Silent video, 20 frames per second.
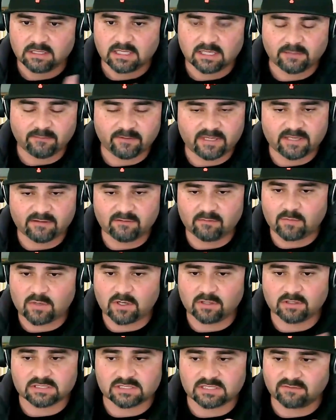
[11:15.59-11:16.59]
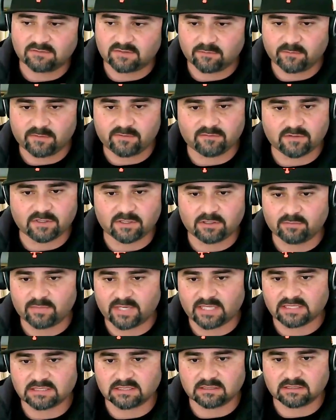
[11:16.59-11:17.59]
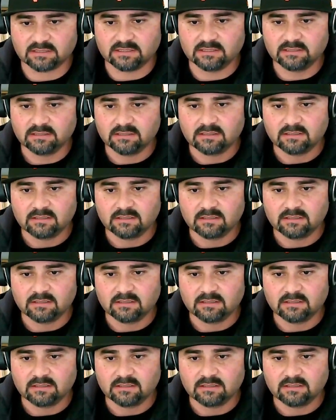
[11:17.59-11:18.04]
and we give them all the stuff that we've learned basically,